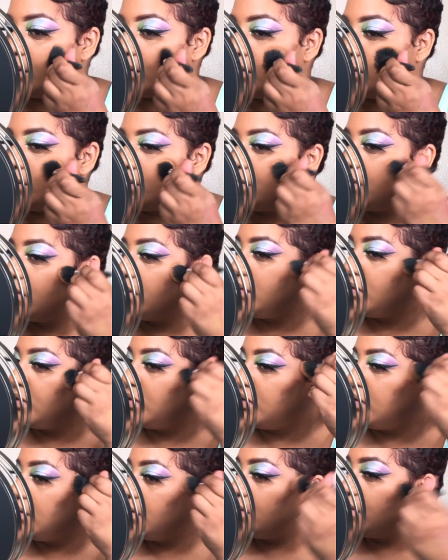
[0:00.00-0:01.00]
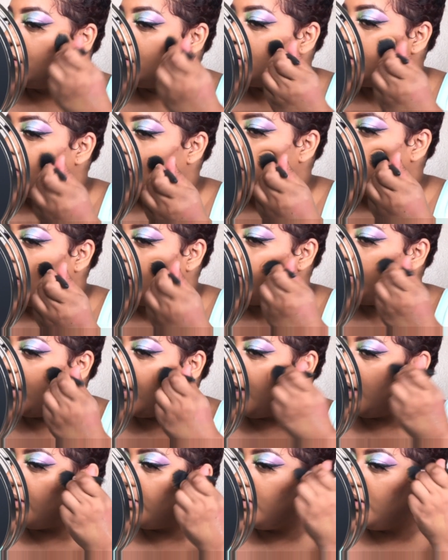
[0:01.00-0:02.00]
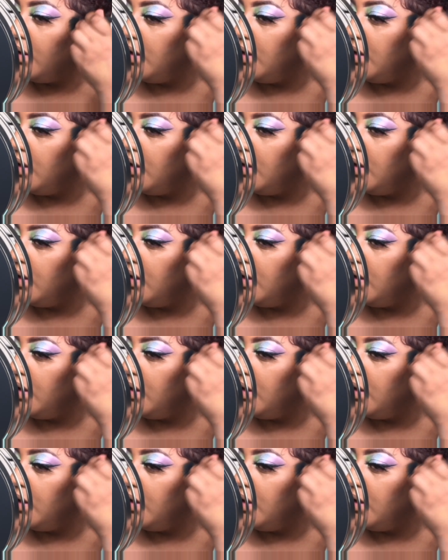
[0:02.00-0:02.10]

to determine how